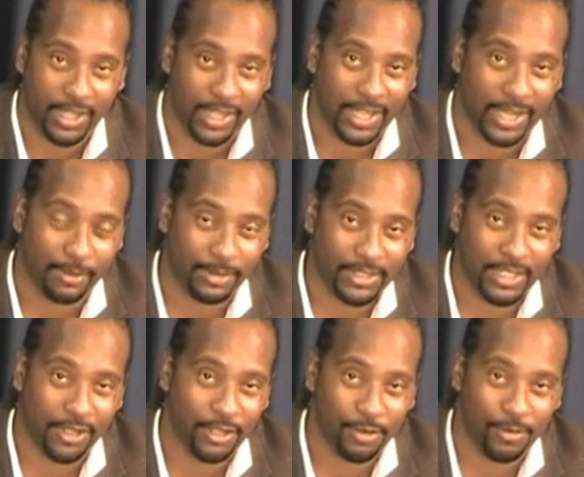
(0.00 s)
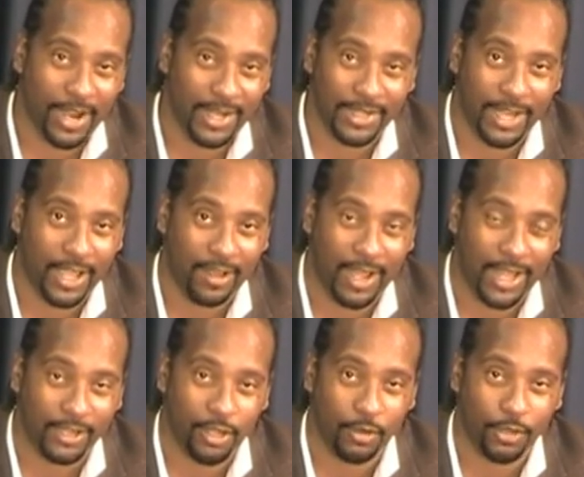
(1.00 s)
And I'm going to tell you right now, I
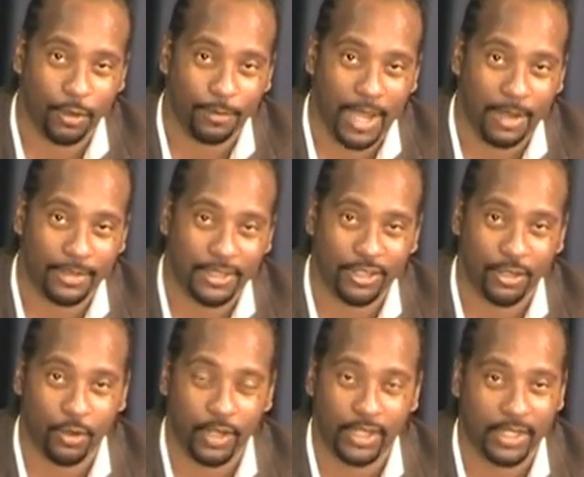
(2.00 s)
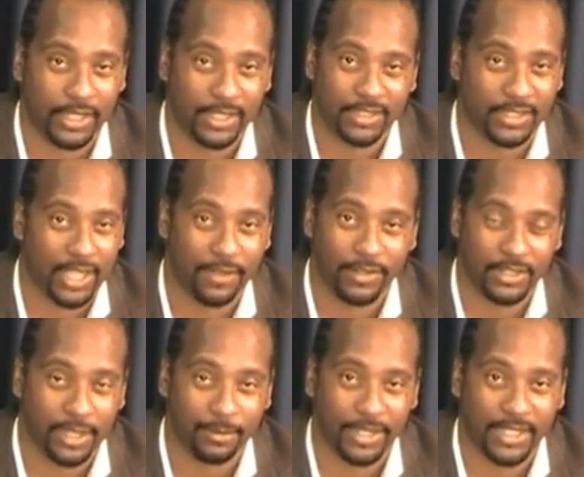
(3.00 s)
know what Obama's doing. He's saving
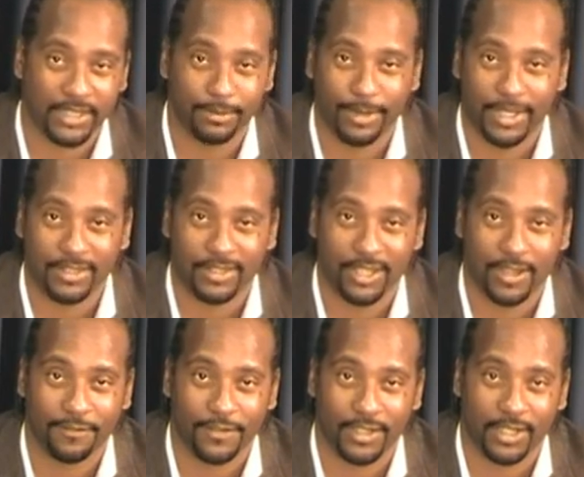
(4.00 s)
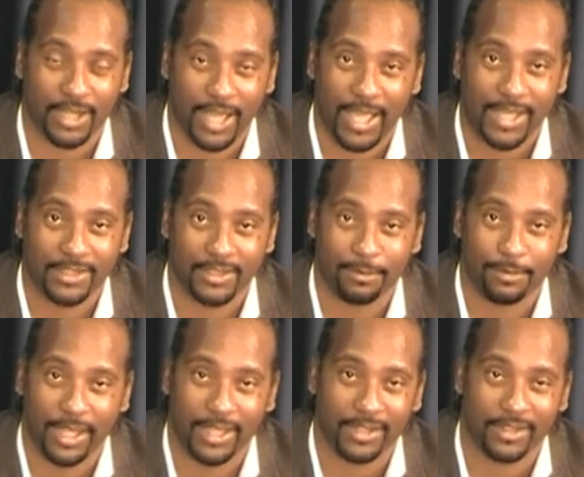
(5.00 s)
some of his best stuff for the last
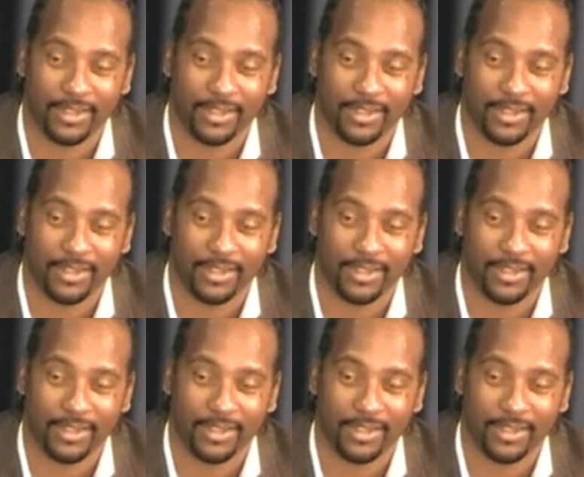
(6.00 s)
debate.